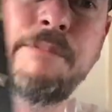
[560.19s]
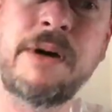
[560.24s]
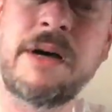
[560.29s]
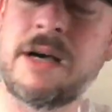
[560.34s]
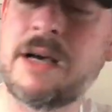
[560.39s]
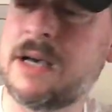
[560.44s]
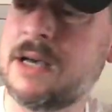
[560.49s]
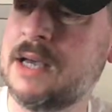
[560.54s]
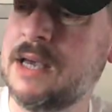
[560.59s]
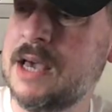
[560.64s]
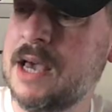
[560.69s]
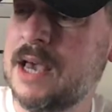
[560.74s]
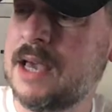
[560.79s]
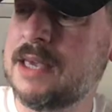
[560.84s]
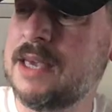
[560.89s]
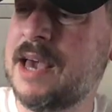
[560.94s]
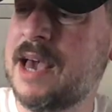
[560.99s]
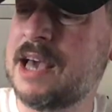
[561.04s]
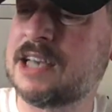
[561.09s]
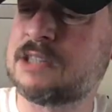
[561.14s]
But
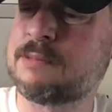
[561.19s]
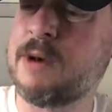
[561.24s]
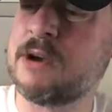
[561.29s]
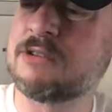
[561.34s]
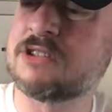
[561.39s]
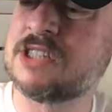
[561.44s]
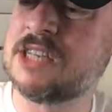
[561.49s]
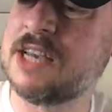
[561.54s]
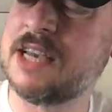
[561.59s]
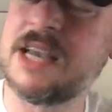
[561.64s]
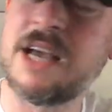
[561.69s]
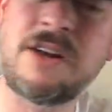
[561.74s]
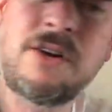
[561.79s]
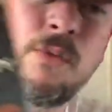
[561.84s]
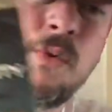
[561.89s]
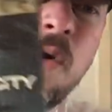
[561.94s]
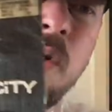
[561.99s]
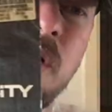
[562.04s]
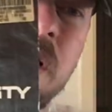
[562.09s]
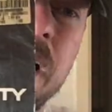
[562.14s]
yeah, Smoke City,
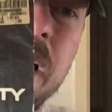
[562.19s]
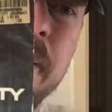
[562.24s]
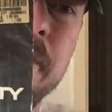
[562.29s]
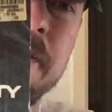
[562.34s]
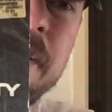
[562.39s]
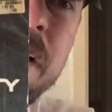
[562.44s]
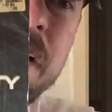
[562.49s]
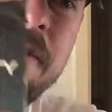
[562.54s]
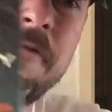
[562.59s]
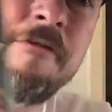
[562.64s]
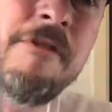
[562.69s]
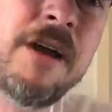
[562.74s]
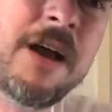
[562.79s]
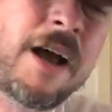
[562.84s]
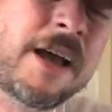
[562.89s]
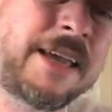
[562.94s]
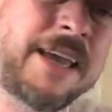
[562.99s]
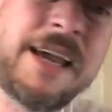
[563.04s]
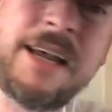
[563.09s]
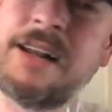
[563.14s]
Underwater Love.
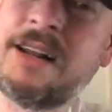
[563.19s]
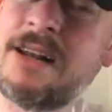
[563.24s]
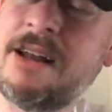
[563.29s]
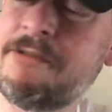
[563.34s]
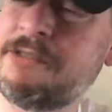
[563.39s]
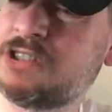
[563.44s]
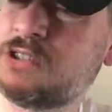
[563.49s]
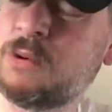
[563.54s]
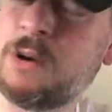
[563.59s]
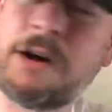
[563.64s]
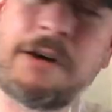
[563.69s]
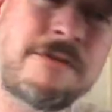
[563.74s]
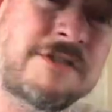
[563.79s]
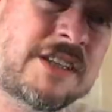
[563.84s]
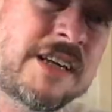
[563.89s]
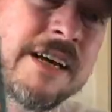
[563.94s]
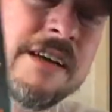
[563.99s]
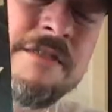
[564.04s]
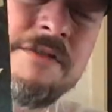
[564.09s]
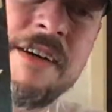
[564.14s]
Again, another 12.
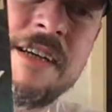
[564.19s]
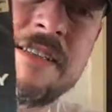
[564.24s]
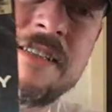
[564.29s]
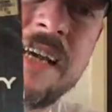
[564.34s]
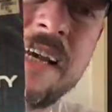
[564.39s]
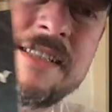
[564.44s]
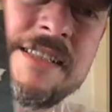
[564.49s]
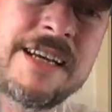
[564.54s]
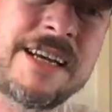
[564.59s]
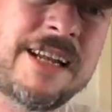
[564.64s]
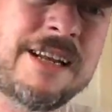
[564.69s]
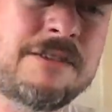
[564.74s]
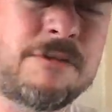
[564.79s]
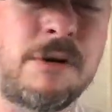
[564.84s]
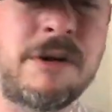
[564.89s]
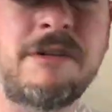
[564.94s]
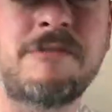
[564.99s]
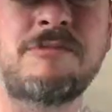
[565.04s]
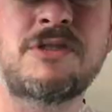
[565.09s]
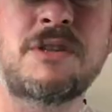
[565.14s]
Sounds fantastic. And
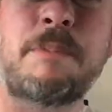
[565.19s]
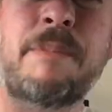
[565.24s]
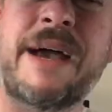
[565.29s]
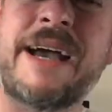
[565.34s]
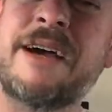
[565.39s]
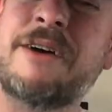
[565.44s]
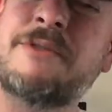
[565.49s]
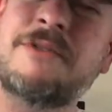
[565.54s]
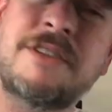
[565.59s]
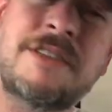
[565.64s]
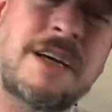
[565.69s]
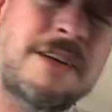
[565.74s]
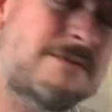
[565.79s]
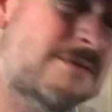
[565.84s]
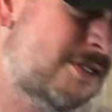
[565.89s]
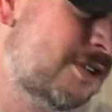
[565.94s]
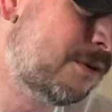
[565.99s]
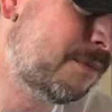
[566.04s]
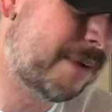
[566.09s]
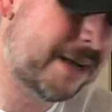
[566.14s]
it was £1, so
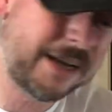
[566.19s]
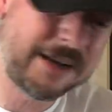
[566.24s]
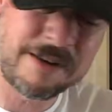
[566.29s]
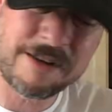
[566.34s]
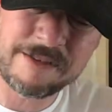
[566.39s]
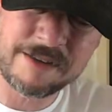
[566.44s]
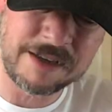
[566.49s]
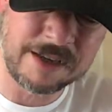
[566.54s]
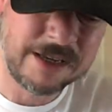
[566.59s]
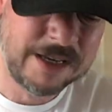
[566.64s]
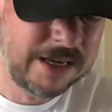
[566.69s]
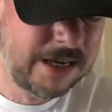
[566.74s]
£2, I think.